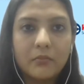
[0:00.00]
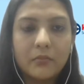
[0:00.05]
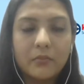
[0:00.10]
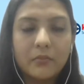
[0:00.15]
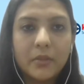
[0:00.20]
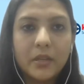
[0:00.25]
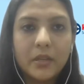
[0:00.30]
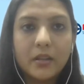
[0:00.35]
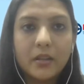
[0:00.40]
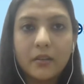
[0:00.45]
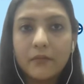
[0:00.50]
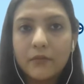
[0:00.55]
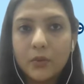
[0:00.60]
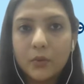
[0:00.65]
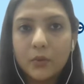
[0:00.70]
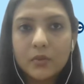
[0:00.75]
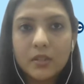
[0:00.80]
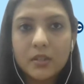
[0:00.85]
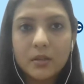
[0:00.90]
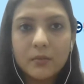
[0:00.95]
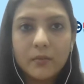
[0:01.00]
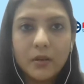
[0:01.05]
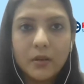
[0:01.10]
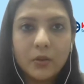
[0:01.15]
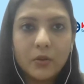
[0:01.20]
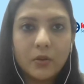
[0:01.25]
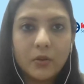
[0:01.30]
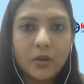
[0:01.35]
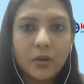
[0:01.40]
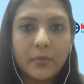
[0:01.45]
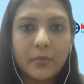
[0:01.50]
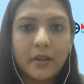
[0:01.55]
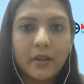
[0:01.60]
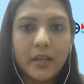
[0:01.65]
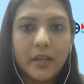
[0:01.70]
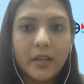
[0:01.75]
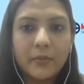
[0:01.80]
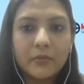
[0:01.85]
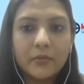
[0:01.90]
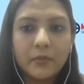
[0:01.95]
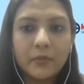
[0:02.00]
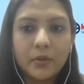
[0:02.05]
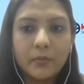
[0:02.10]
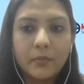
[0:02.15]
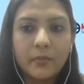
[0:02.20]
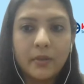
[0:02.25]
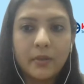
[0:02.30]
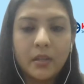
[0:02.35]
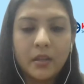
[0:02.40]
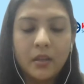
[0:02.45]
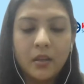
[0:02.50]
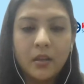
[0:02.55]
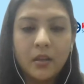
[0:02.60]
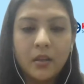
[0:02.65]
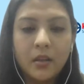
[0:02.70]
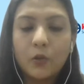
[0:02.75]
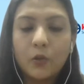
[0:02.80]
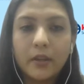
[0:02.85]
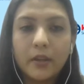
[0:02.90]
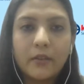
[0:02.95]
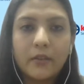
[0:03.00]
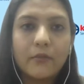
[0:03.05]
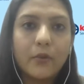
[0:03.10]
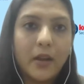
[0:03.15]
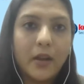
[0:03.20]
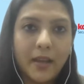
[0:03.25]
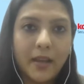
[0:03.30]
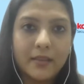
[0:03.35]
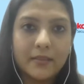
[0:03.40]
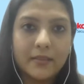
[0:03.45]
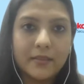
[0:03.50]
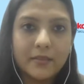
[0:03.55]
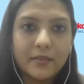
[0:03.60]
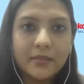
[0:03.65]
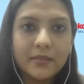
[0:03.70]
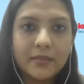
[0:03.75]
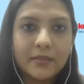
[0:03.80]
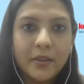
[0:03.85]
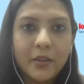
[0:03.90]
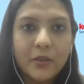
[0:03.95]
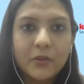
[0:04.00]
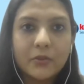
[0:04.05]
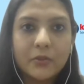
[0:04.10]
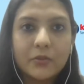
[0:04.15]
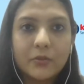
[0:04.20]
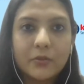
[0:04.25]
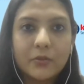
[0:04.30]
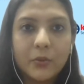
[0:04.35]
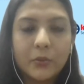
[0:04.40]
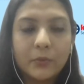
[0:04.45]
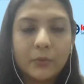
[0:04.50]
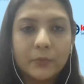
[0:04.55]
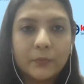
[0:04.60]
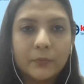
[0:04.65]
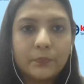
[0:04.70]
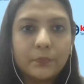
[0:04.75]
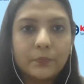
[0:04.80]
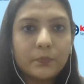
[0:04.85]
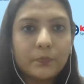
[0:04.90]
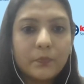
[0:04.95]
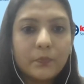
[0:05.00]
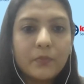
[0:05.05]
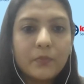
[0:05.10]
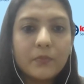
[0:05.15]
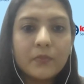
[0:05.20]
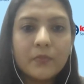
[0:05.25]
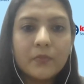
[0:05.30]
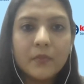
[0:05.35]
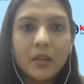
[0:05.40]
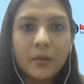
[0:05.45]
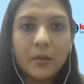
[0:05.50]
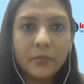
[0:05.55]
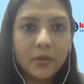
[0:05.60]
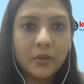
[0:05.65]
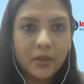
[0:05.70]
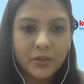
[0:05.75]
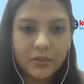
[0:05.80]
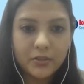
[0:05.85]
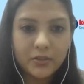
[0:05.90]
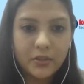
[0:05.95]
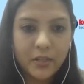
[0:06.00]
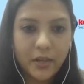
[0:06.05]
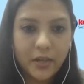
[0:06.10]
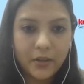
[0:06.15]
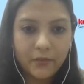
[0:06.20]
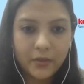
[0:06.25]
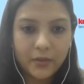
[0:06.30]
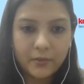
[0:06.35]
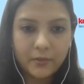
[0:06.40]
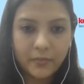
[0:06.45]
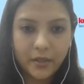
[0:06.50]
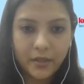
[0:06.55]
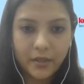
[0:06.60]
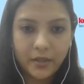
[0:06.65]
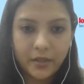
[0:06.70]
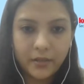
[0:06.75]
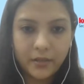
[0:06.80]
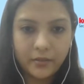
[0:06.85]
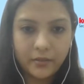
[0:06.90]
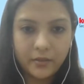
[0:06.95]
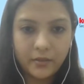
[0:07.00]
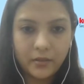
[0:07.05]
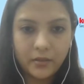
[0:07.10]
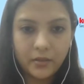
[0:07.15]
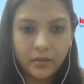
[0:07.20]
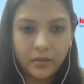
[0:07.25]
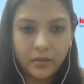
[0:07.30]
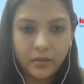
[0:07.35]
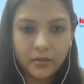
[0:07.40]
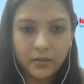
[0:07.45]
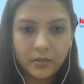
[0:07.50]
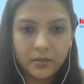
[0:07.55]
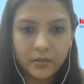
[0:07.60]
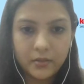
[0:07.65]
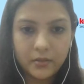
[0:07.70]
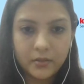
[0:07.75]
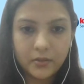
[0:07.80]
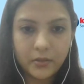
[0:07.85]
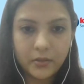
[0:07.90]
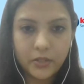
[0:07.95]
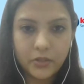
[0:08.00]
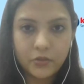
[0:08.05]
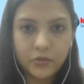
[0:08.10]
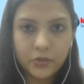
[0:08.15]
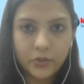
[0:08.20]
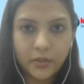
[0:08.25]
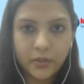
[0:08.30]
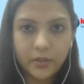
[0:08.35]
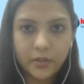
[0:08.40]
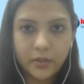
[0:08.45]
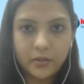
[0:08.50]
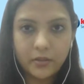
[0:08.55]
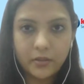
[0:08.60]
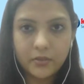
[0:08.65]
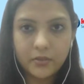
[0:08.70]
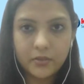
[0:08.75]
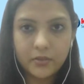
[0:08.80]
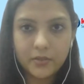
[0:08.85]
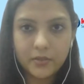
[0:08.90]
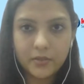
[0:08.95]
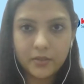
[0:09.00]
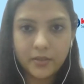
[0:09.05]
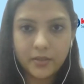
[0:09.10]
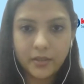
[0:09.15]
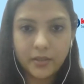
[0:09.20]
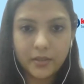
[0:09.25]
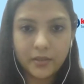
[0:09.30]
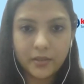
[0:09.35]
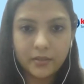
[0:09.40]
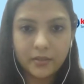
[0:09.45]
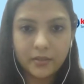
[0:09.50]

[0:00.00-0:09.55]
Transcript: be confused about or perhaps would be looking for answers. So um, I'm going to just start with my screen share. Just a second.